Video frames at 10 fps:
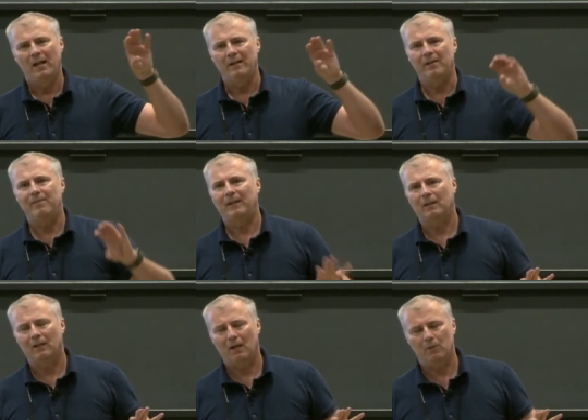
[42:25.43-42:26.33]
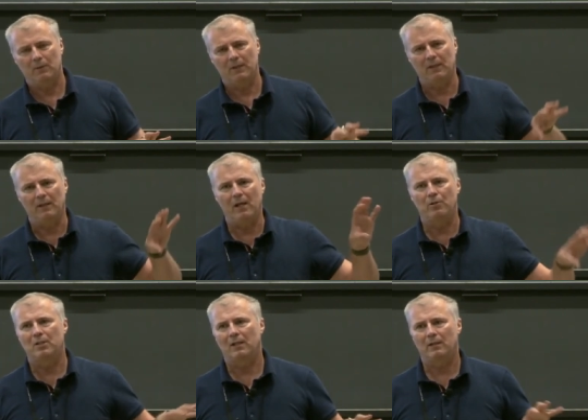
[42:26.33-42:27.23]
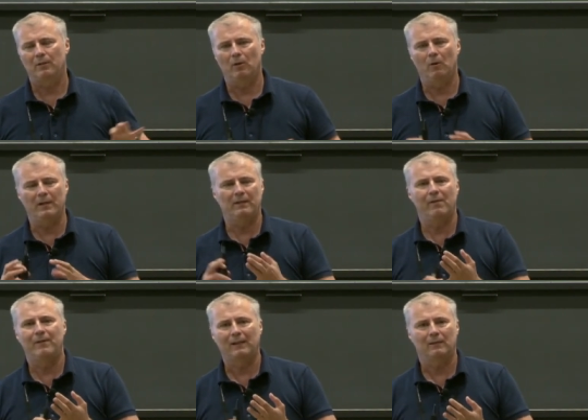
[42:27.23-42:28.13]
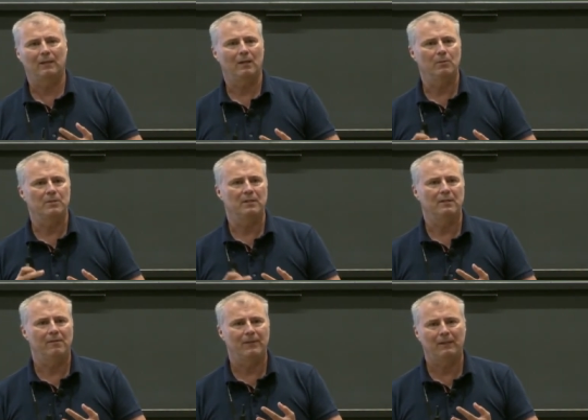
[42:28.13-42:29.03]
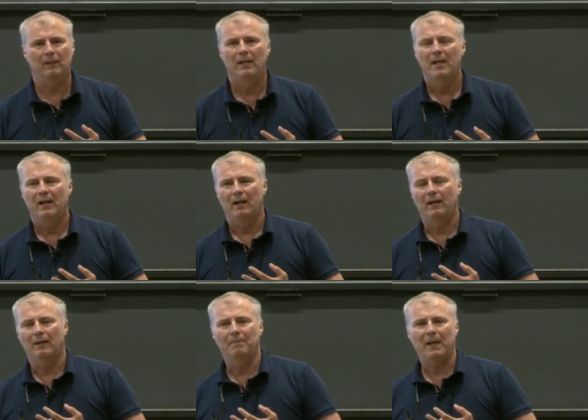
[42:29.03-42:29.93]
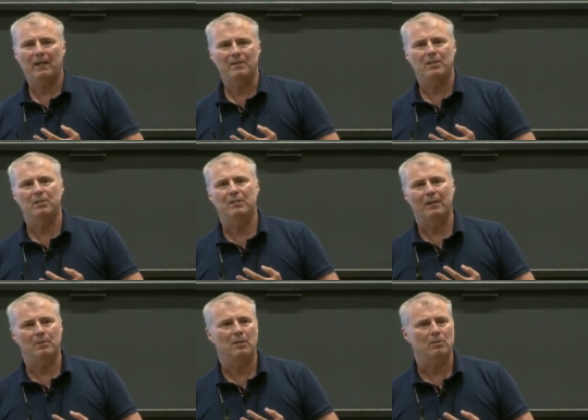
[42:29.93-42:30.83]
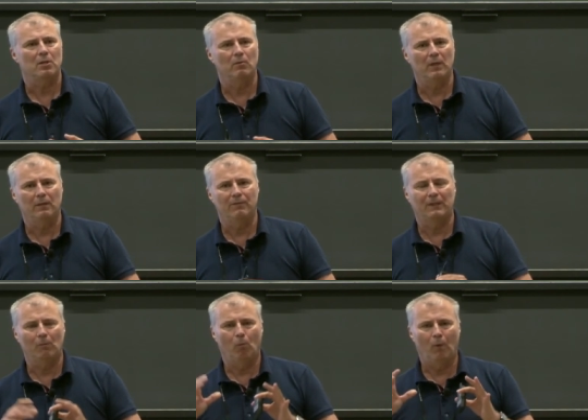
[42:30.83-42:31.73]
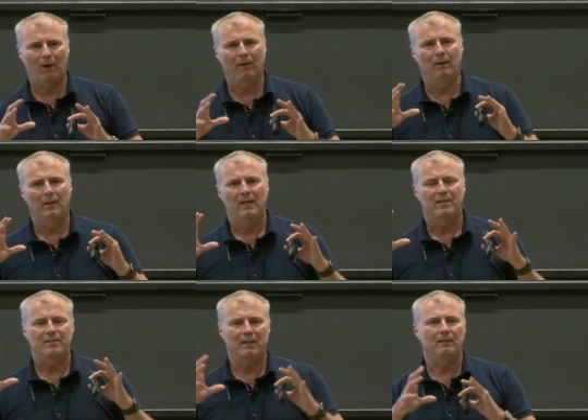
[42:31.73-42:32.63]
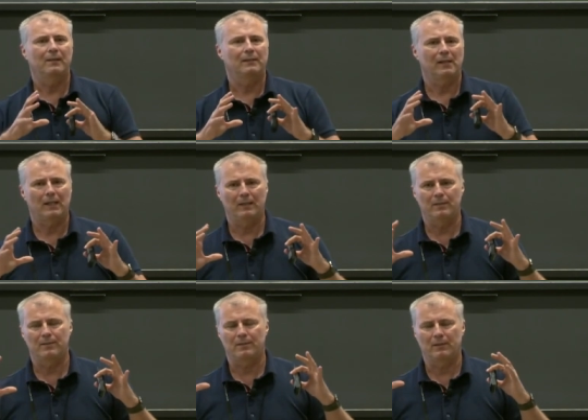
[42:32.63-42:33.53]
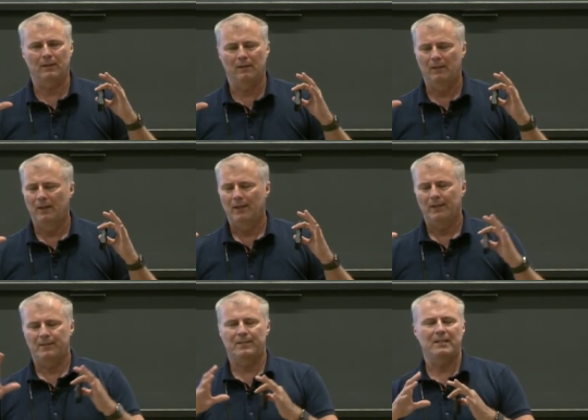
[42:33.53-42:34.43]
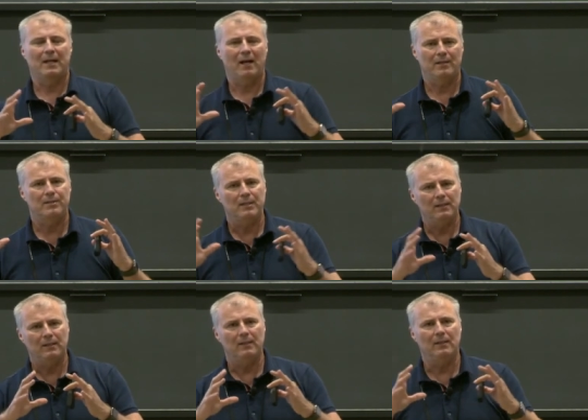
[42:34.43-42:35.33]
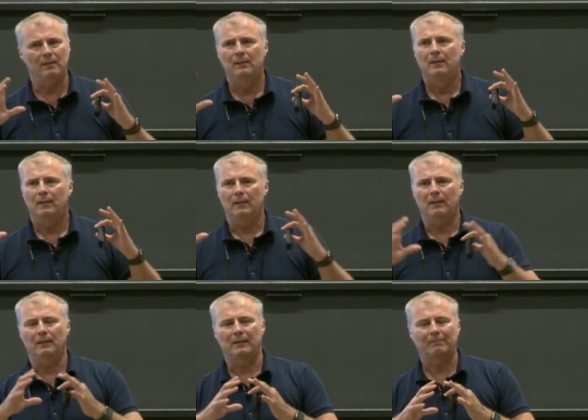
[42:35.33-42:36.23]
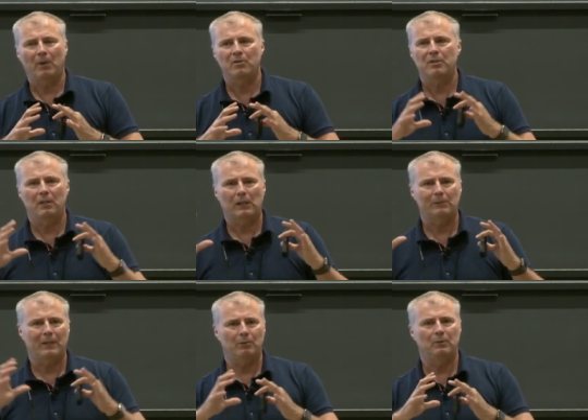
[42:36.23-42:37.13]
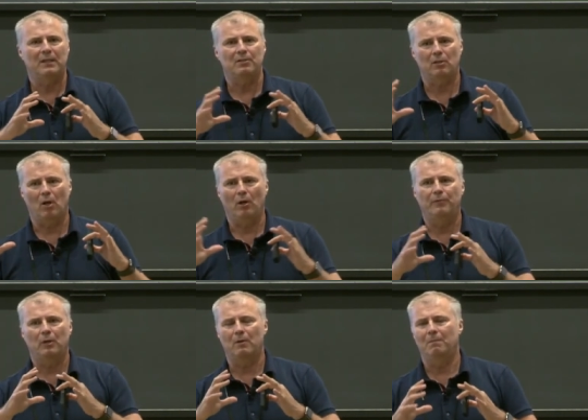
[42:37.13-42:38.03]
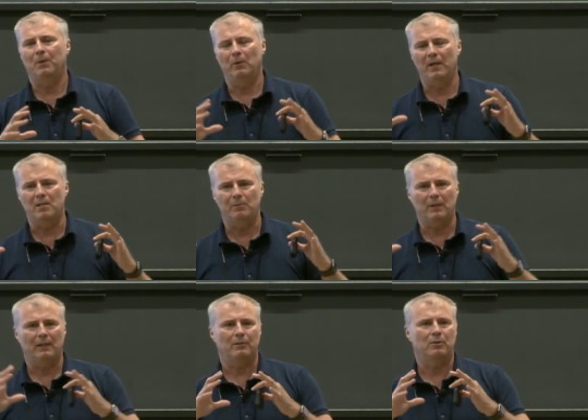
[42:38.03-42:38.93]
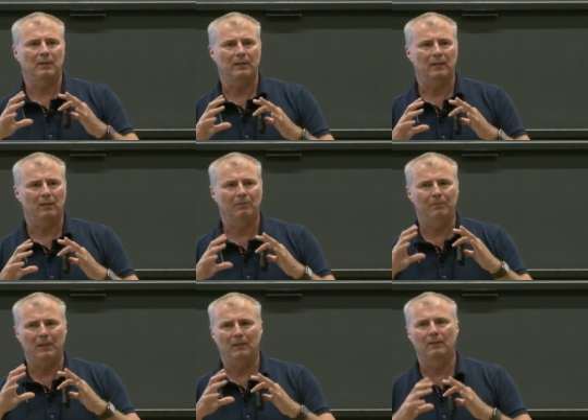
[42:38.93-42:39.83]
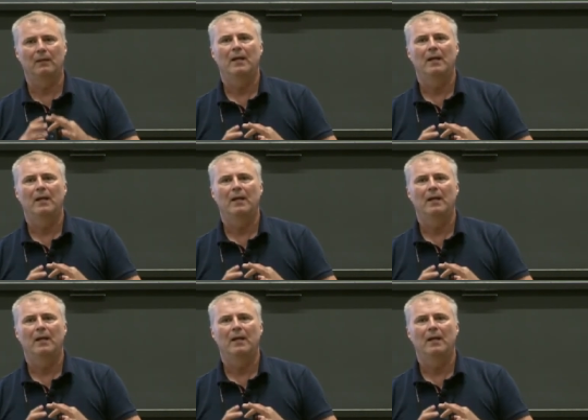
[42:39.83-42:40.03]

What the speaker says: different cloud in Asia, in different clouds, in different backend systems and so on, from one centralized CI/CD repository where you test all of your components, where you actually kind of build